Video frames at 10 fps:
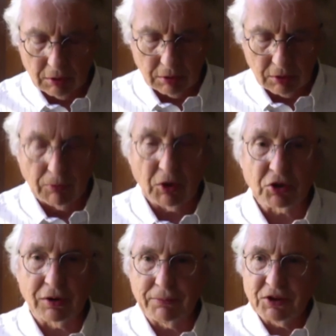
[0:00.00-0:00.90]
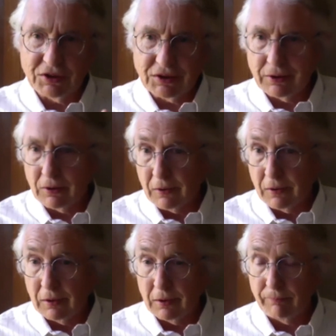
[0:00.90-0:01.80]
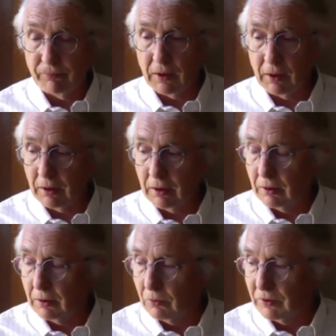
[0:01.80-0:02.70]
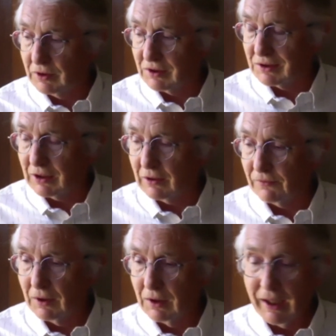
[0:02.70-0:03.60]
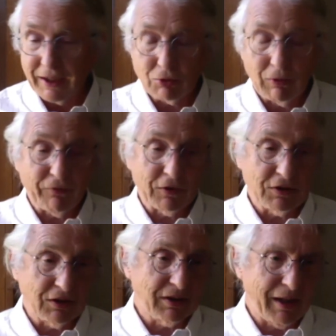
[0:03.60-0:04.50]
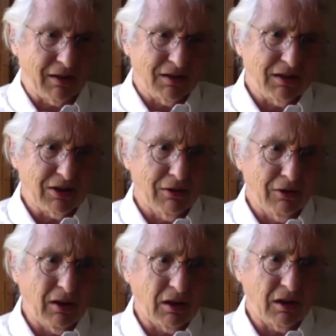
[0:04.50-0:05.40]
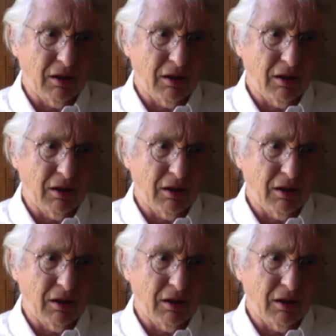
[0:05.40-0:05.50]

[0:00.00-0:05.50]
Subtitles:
commercial images there are with this stuff as references. How does this look,